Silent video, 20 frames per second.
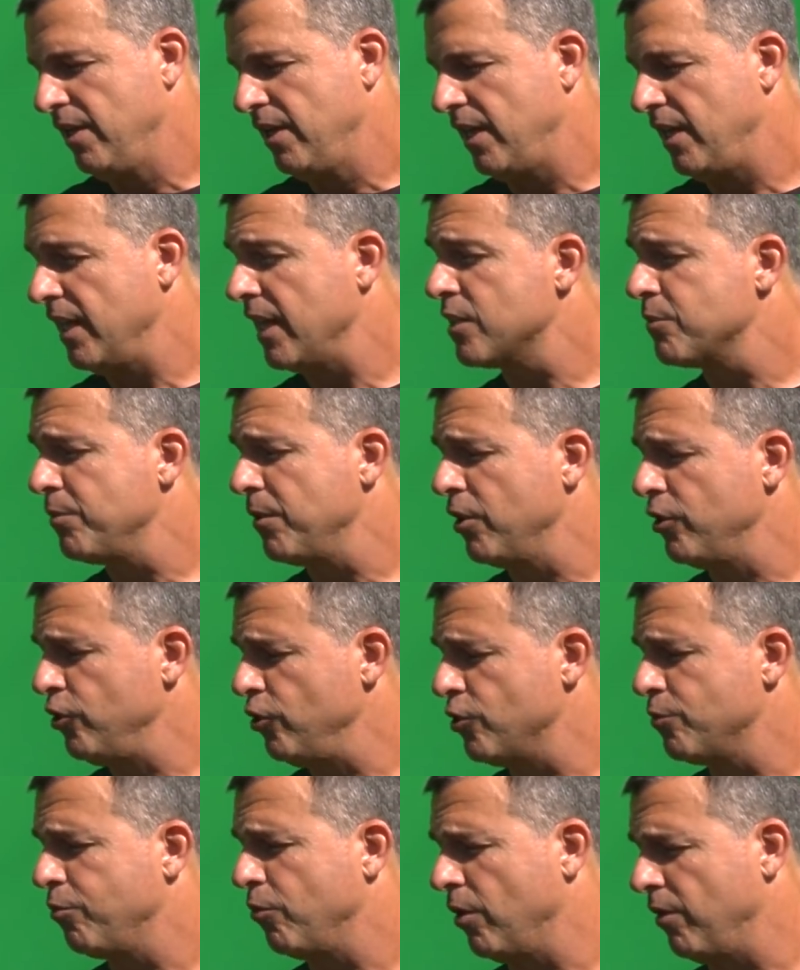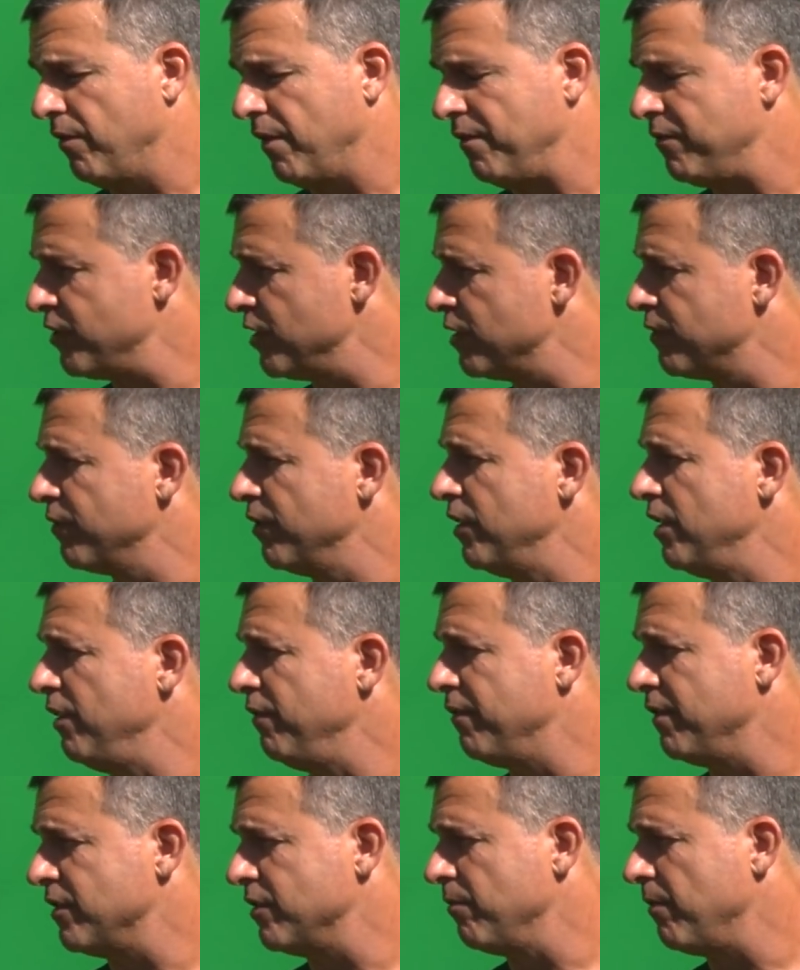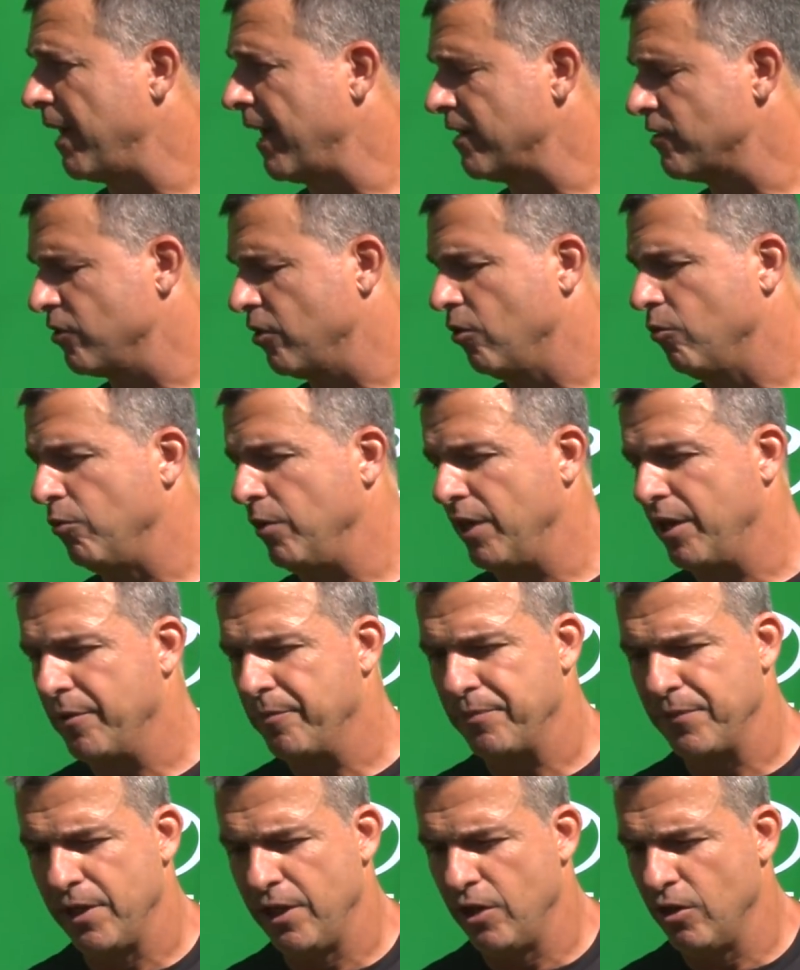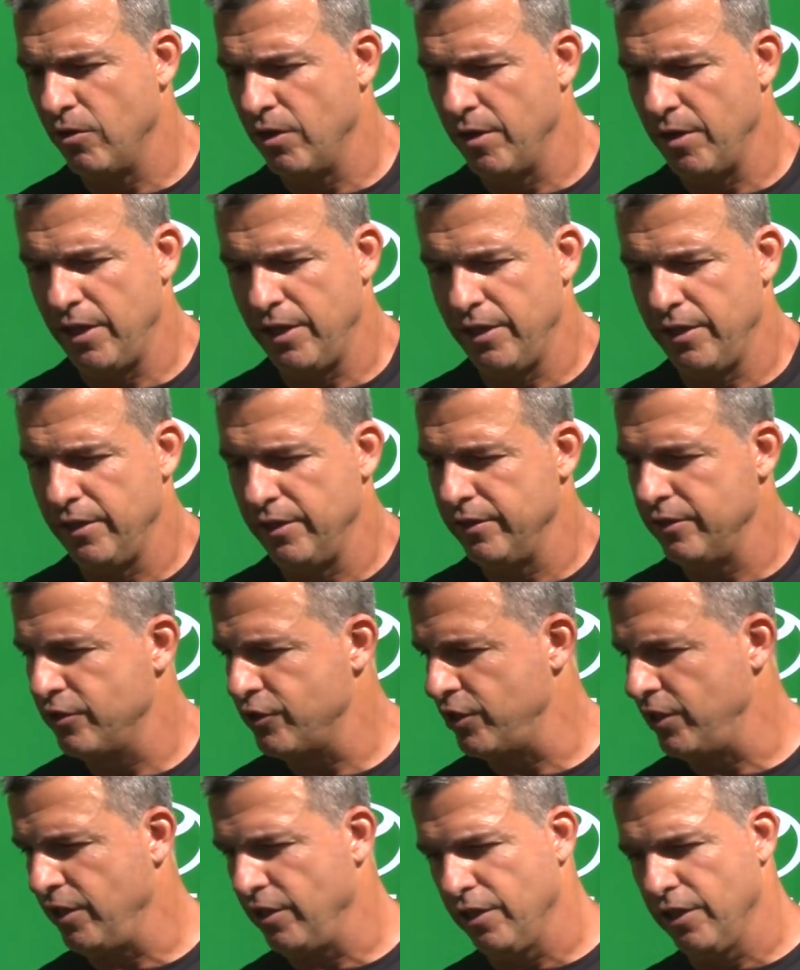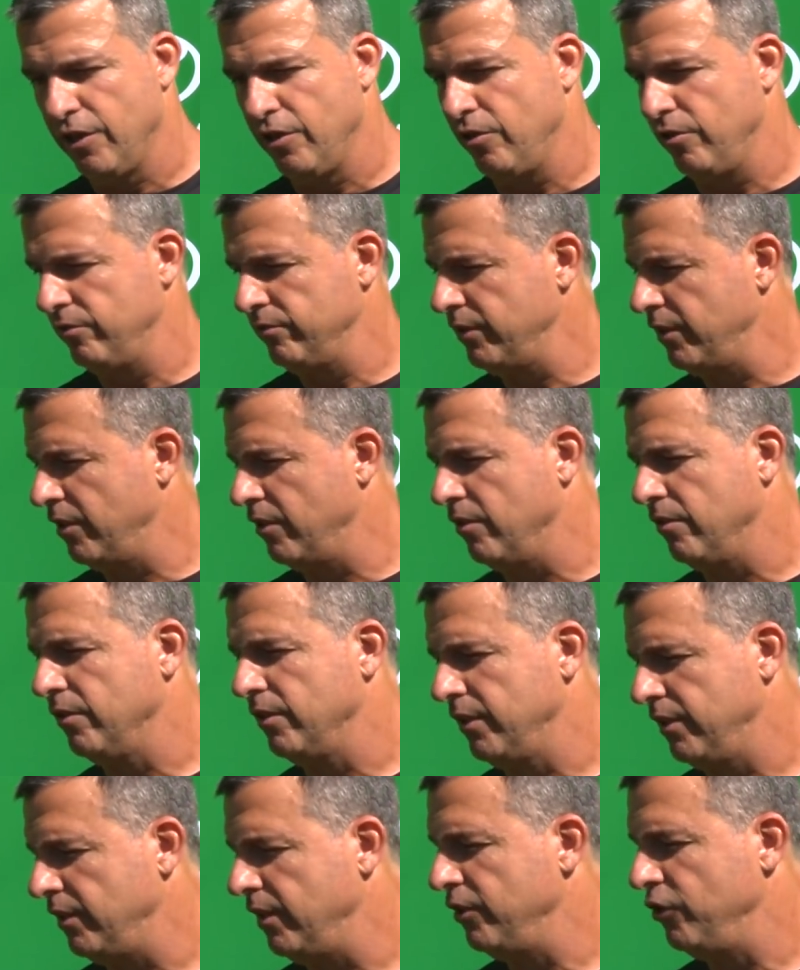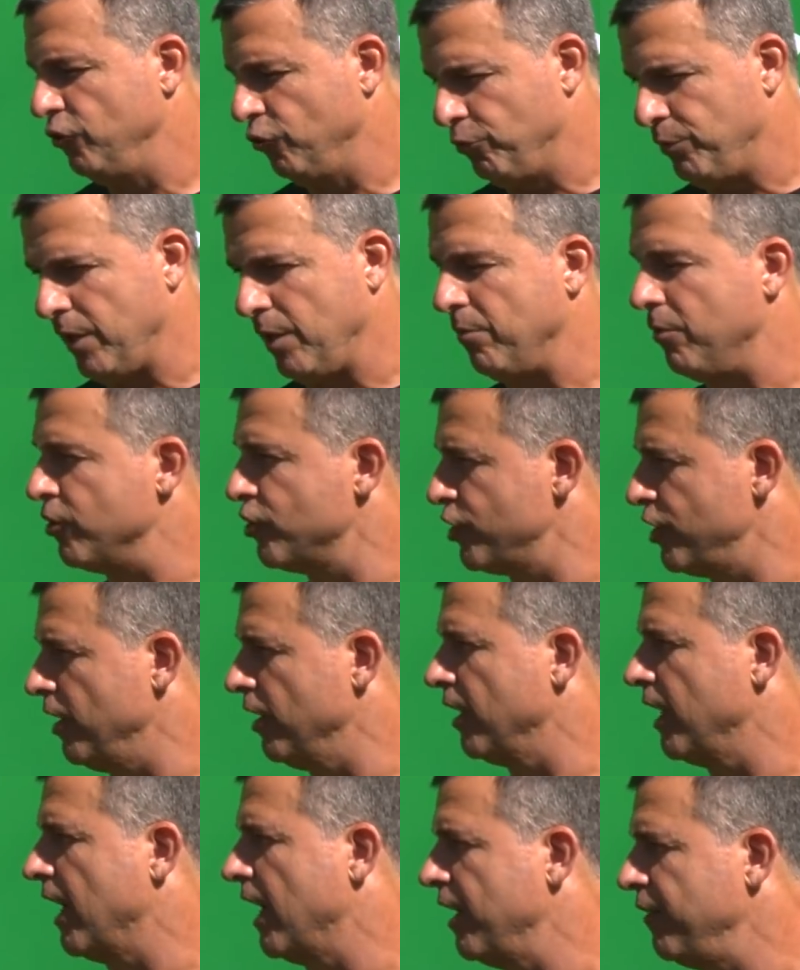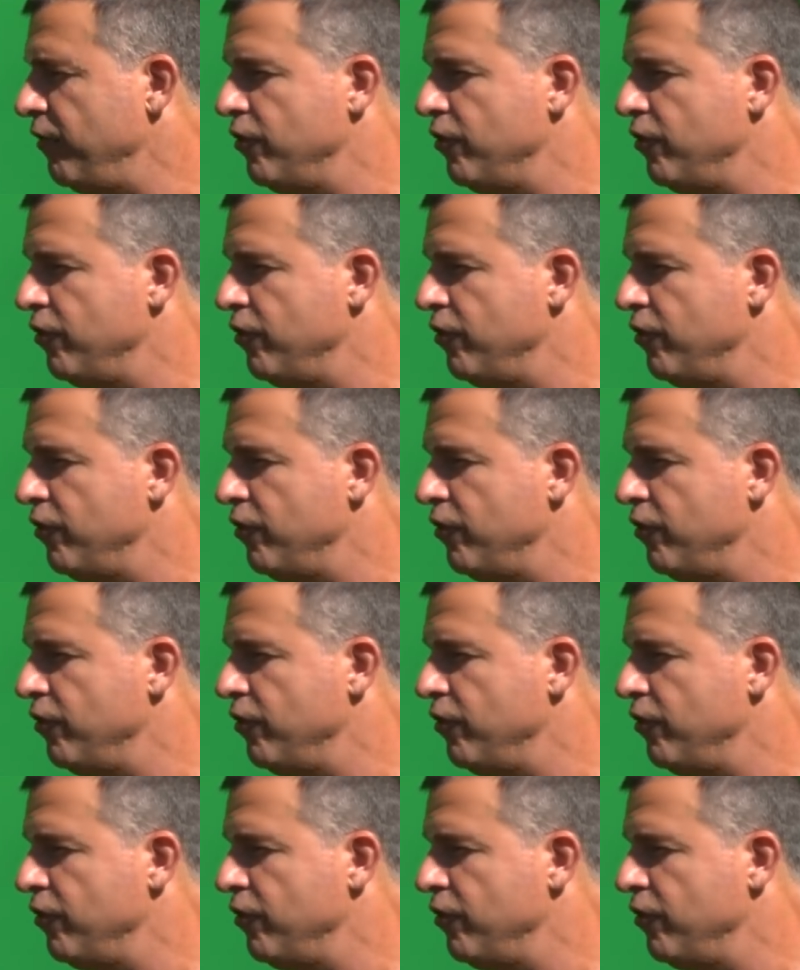And that's been a huge point of emphasis for the defensive backs all week. You know, see a little, you know, you'll be able to see a lot.